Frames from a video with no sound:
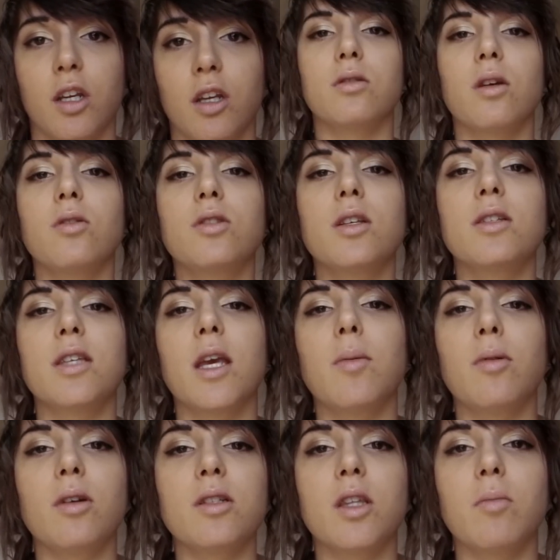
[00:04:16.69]
So since
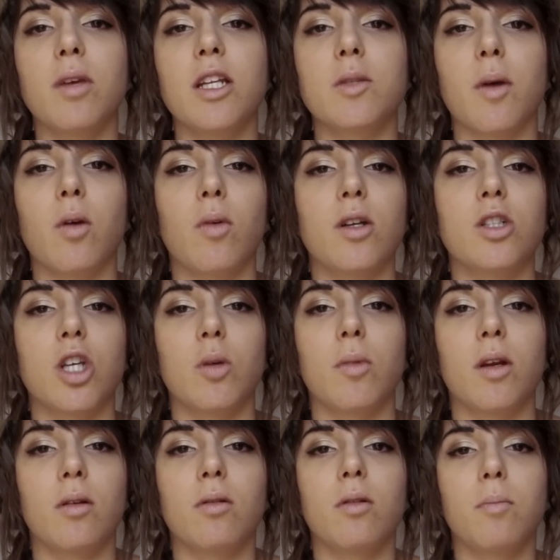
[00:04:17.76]
labor is the means by which
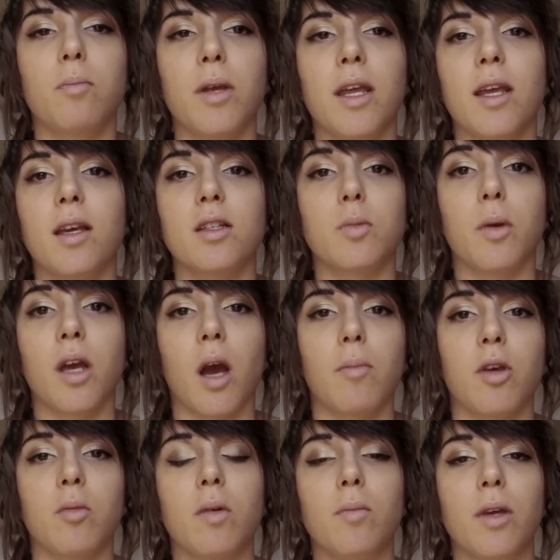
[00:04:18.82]
human beings become
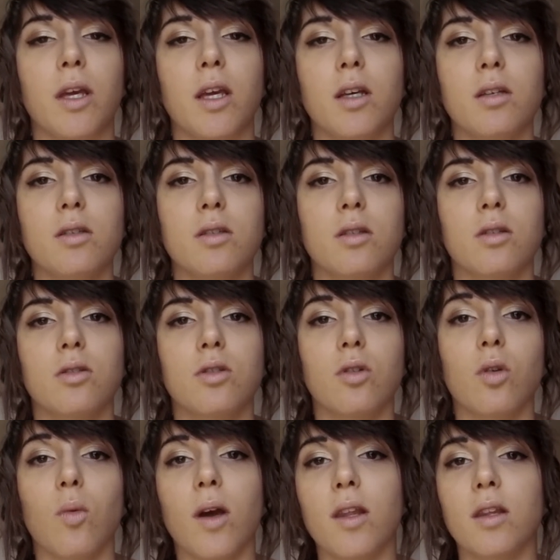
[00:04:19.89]
human beings, so
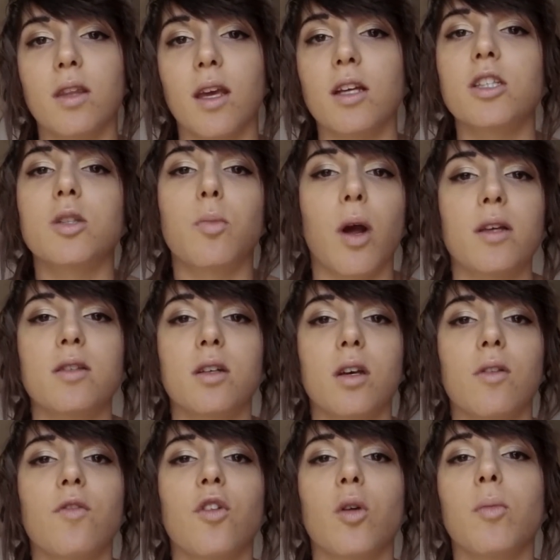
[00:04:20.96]
the way that they express and
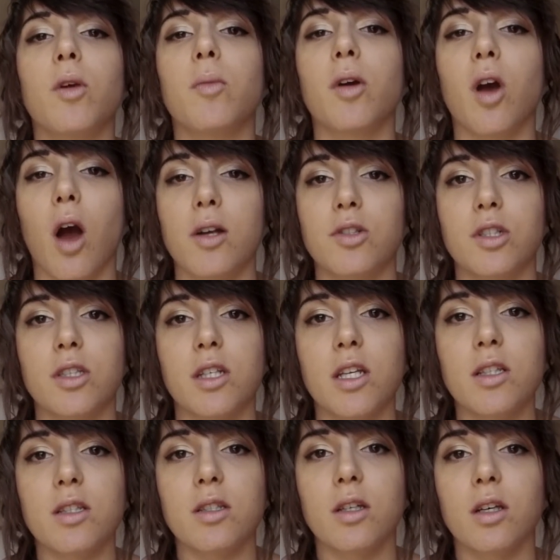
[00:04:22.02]
confirm human
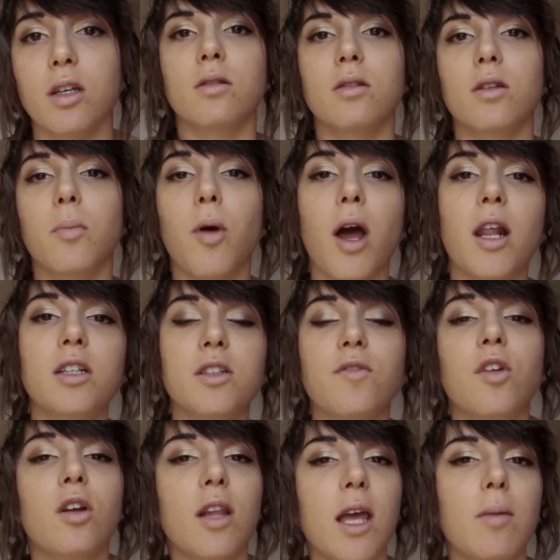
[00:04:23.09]
consciousness, the product of
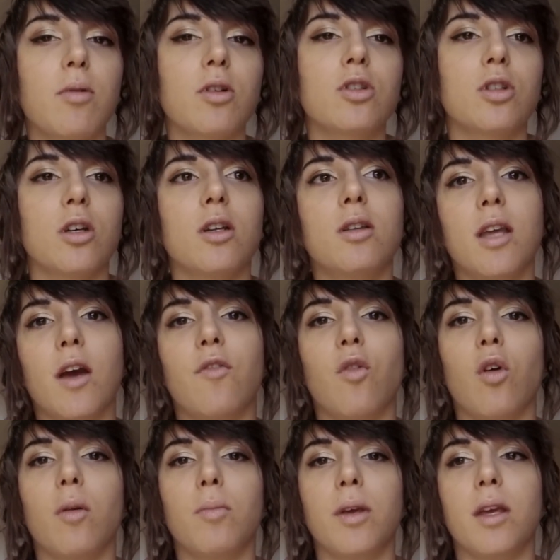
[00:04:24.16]
their labor should
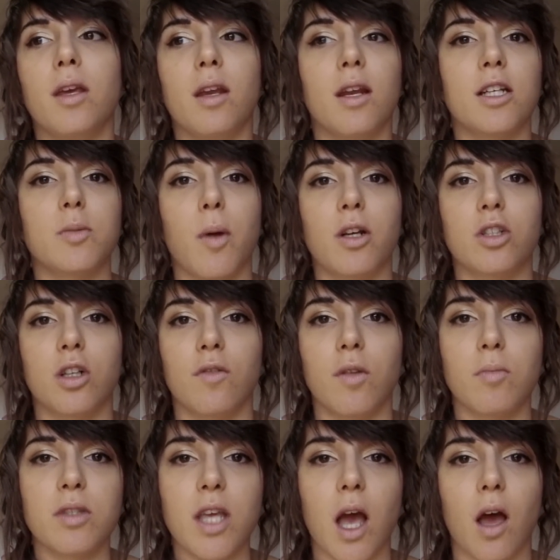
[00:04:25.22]
therefore be an expression of
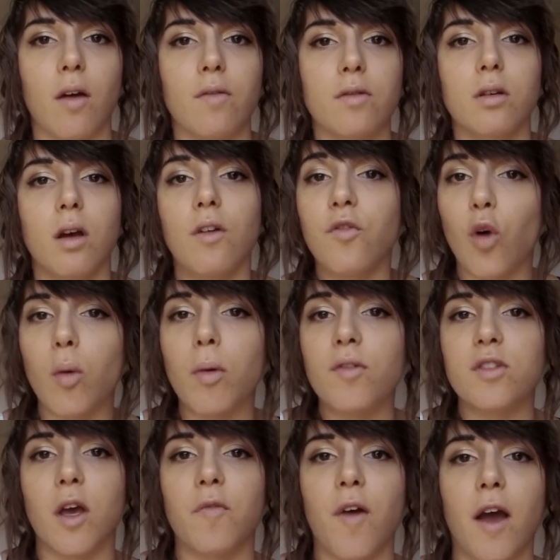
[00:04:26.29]
themselves, a form of
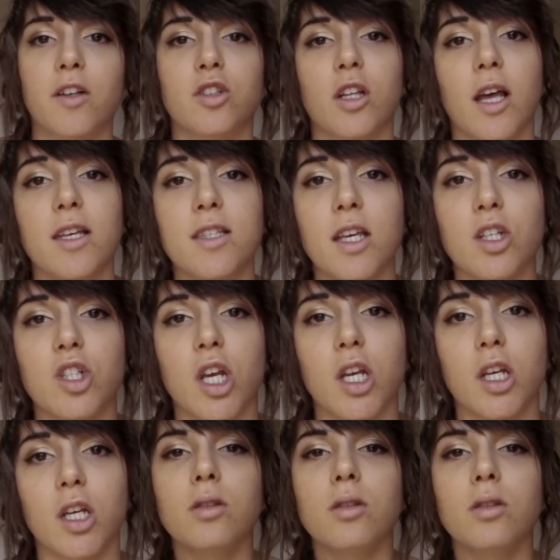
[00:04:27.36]
self-actualization.